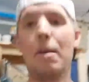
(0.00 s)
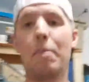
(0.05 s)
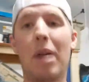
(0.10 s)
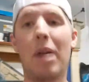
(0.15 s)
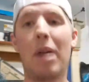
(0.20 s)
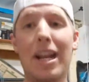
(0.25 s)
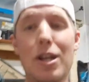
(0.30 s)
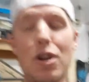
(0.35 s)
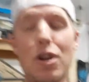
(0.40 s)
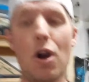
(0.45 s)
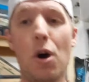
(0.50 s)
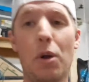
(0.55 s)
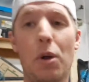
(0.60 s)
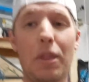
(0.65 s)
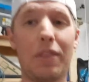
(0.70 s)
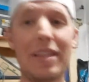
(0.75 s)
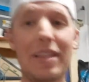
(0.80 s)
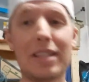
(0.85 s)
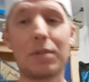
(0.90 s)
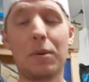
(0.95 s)
but I know
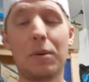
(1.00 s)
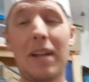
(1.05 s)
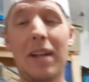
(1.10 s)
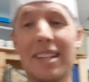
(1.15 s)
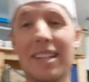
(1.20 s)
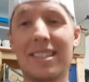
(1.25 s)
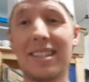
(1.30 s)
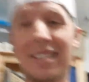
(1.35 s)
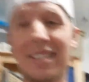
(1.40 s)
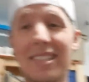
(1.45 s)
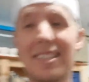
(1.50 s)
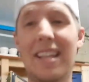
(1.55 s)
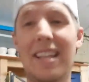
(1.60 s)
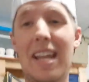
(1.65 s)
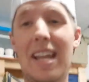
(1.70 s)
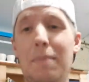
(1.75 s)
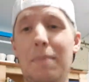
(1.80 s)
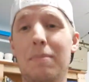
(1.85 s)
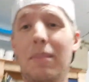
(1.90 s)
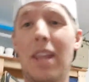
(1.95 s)
that this one has the
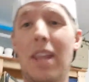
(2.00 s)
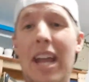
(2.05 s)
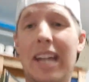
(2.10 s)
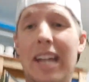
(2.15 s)
same